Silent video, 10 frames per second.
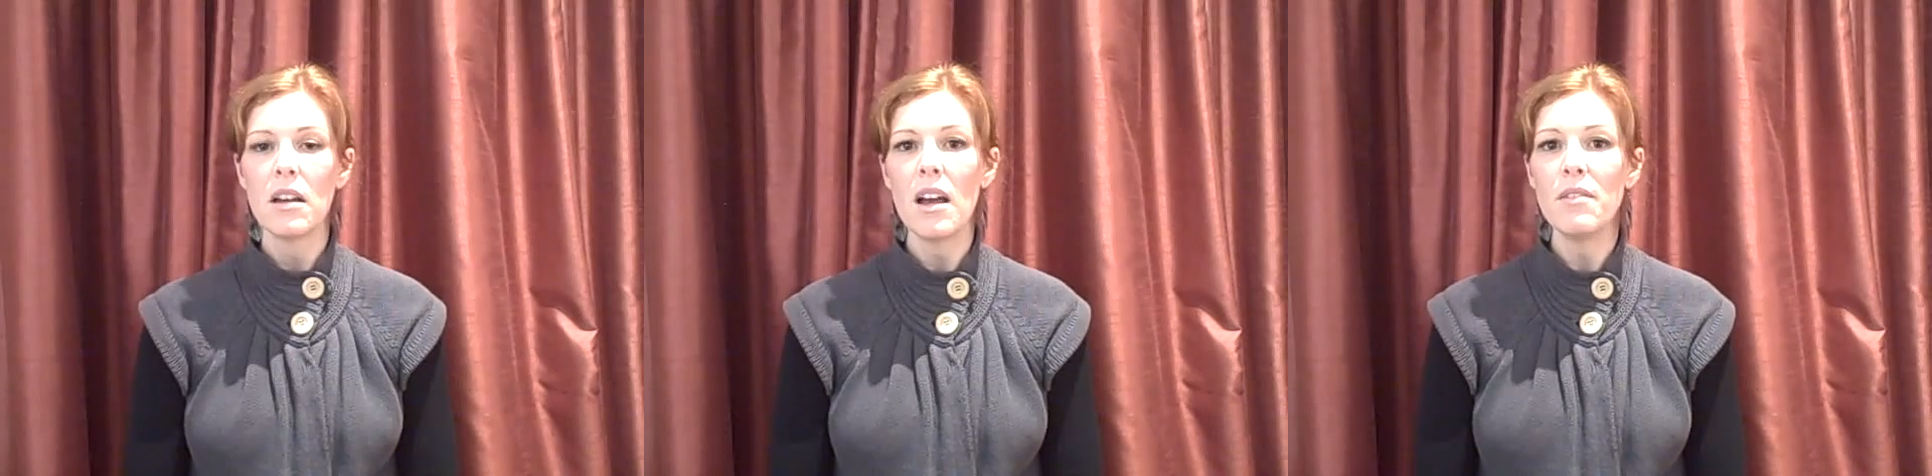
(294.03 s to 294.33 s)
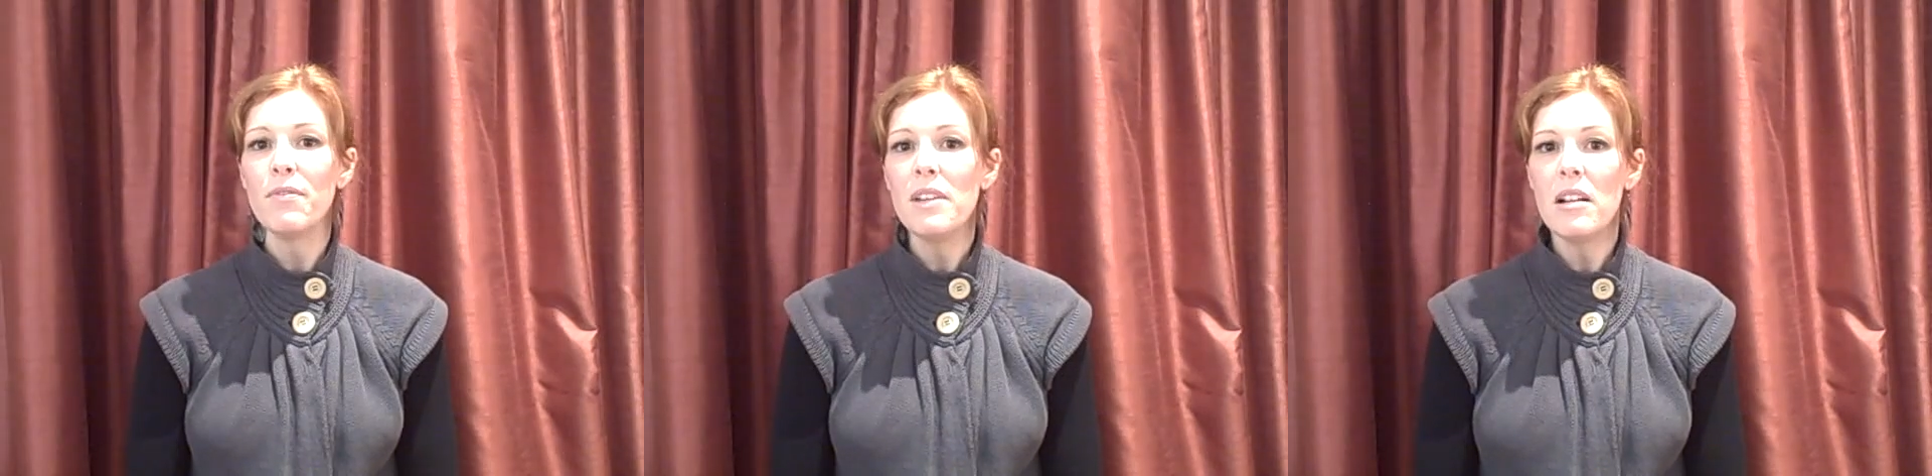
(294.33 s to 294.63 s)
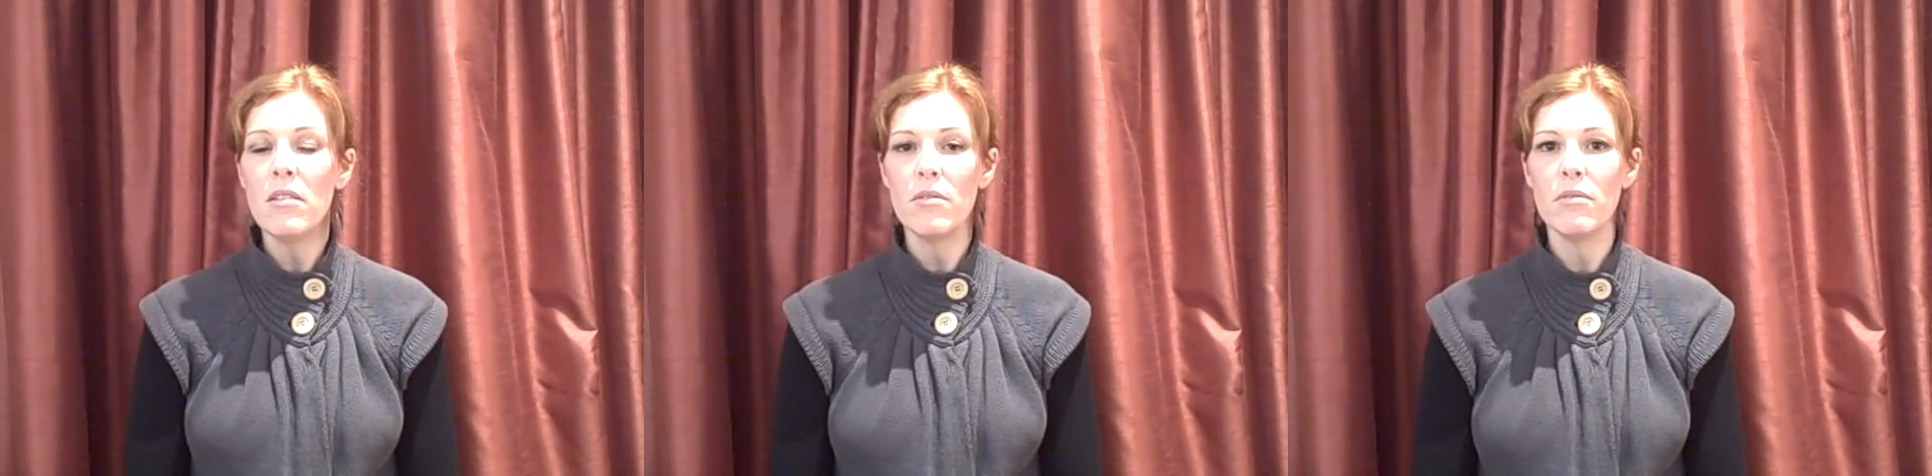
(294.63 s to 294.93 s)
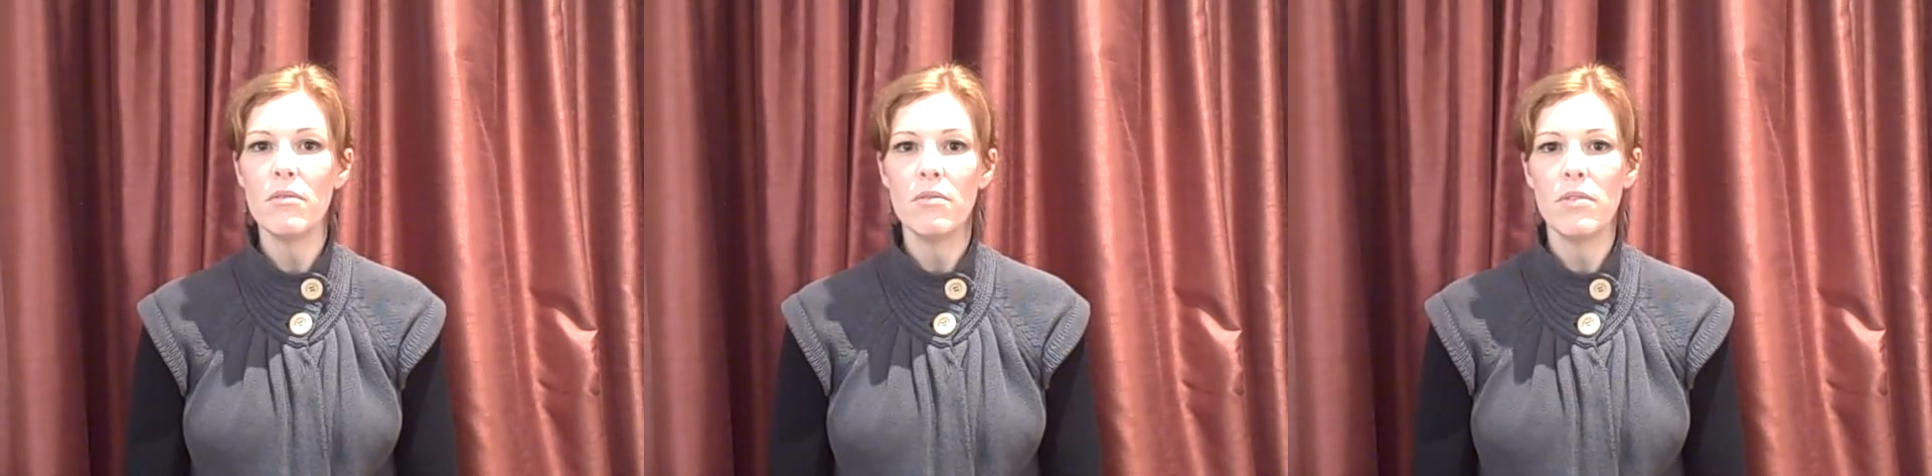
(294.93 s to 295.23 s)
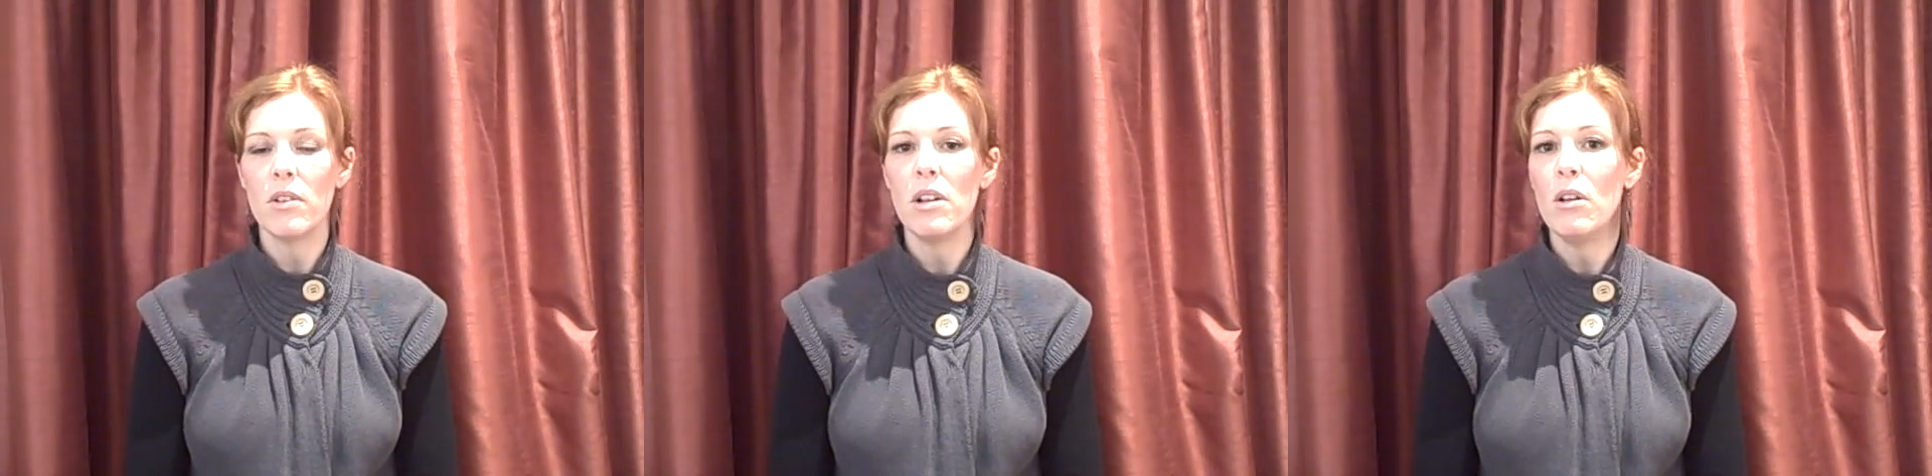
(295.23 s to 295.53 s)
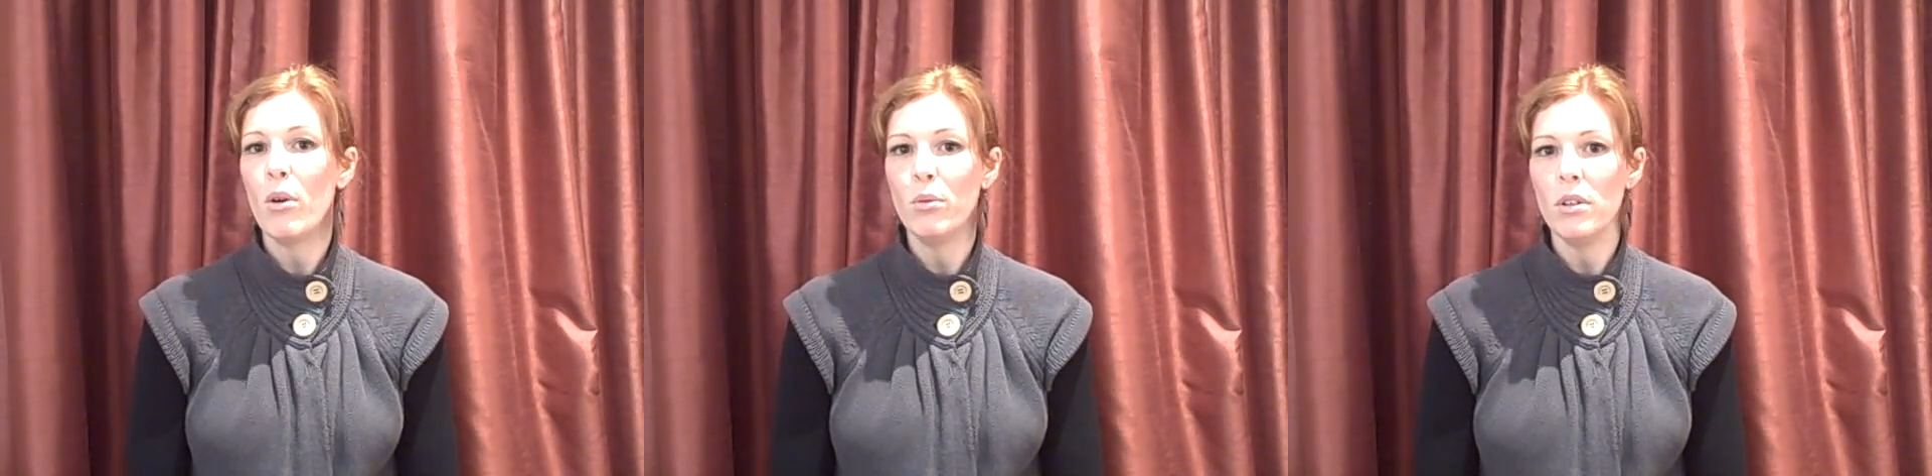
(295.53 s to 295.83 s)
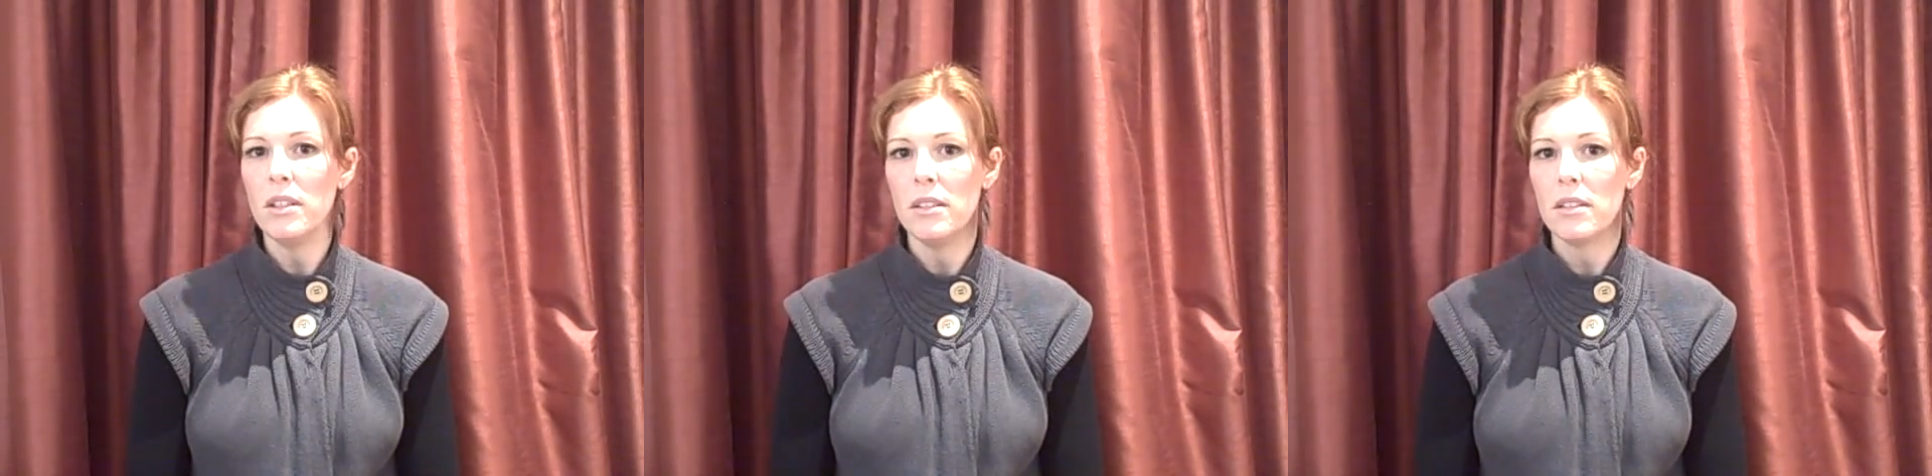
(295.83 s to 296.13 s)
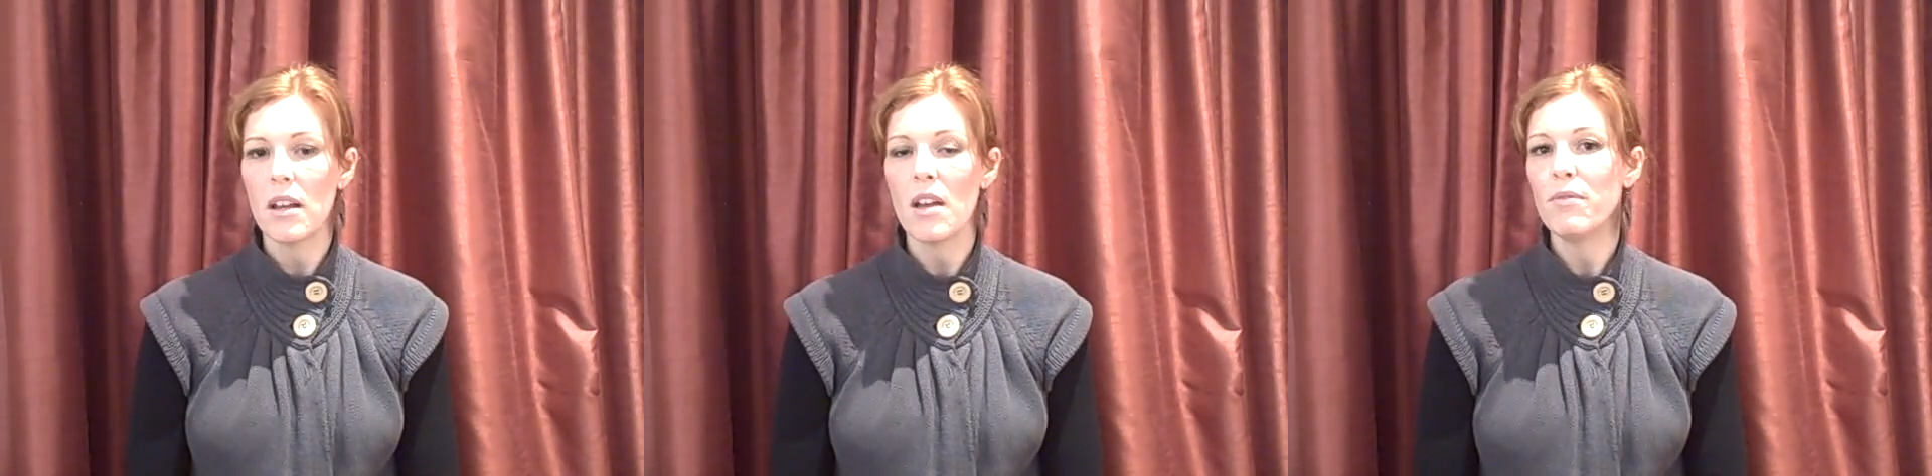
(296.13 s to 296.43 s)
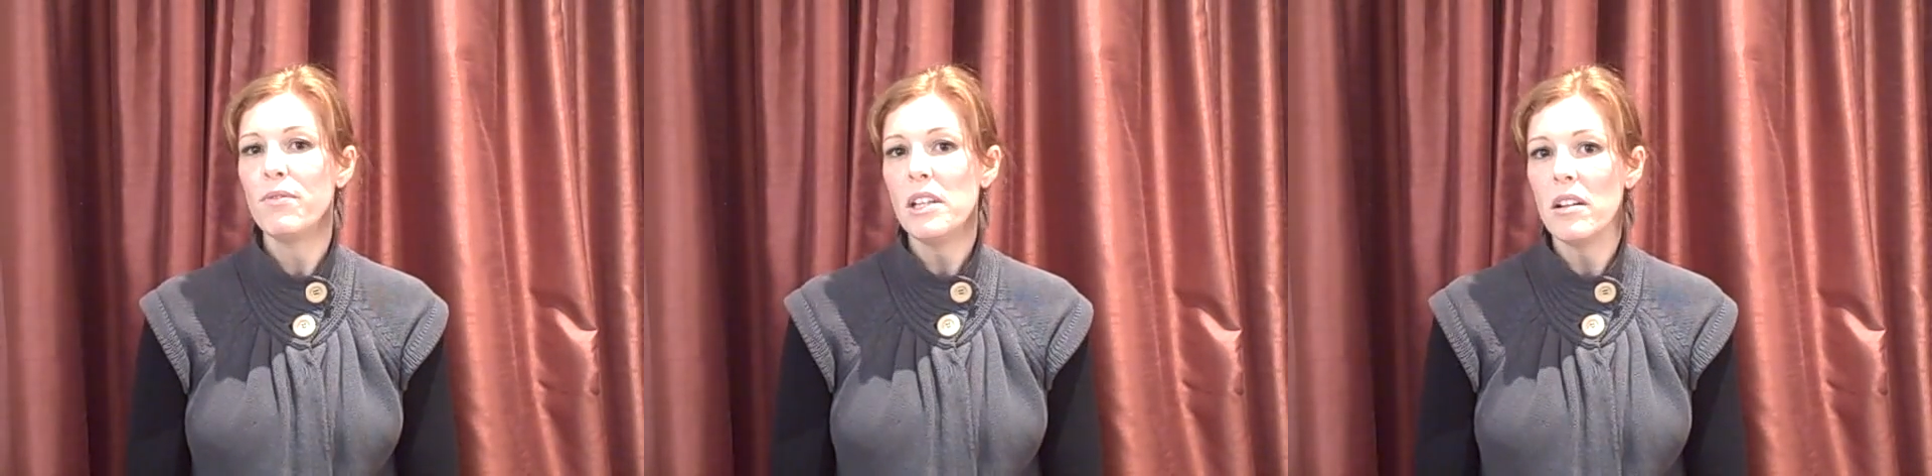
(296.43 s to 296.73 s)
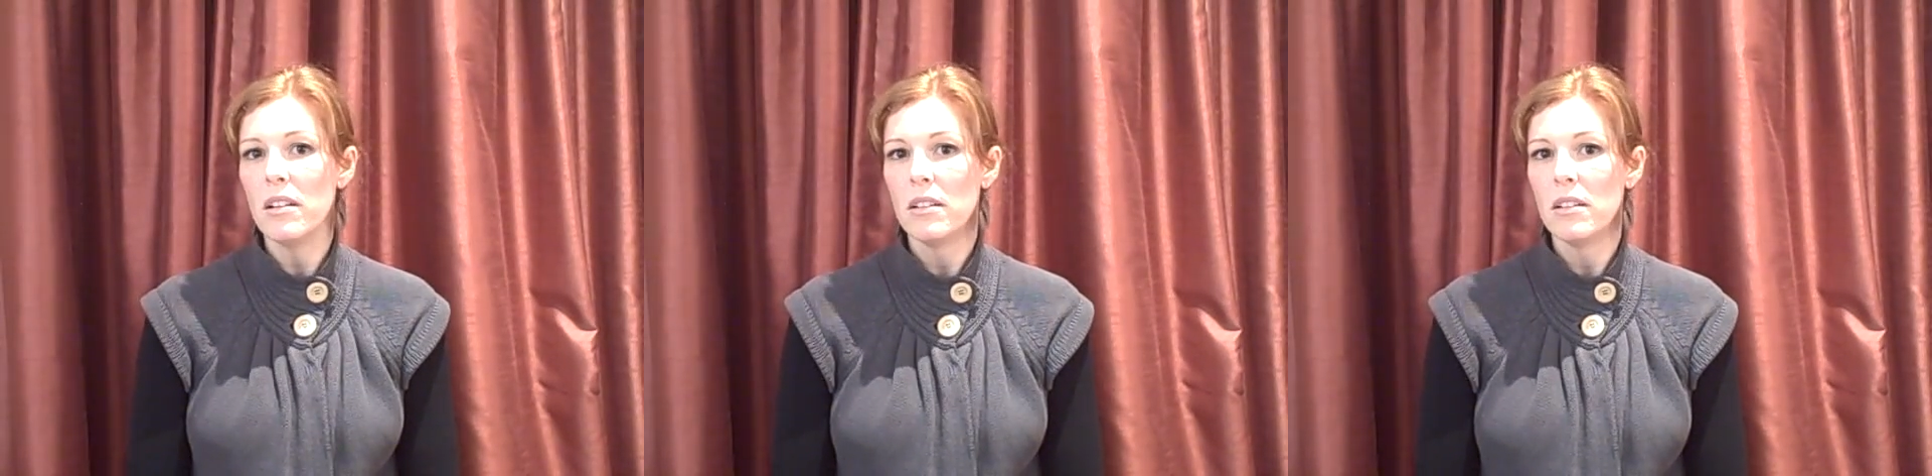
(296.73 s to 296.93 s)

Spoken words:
I feel very lonely. I feel.